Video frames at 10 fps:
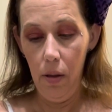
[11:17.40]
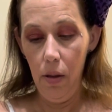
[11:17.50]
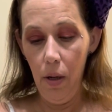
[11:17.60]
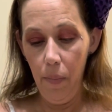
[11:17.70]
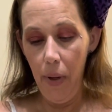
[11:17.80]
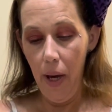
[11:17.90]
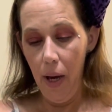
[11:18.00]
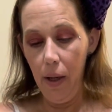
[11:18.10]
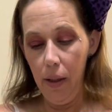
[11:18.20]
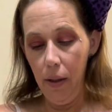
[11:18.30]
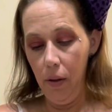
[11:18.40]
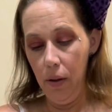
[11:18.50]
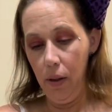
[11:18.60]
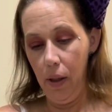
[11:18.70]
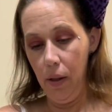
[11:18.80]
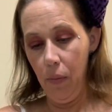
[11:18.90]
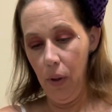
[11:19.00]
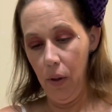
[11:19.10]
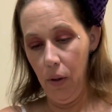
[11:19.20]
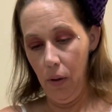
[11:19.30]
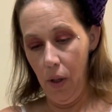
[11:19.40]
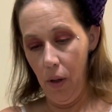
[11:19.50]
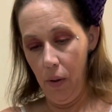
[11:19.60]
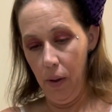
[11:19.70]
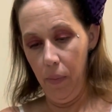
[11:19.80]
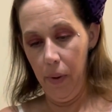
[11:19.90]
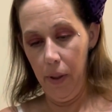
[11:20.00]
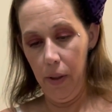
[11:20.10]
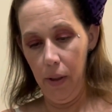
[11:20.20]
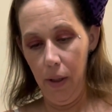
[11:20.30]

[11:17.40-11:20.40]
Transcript: Not bad. I could have cut them a little lower, but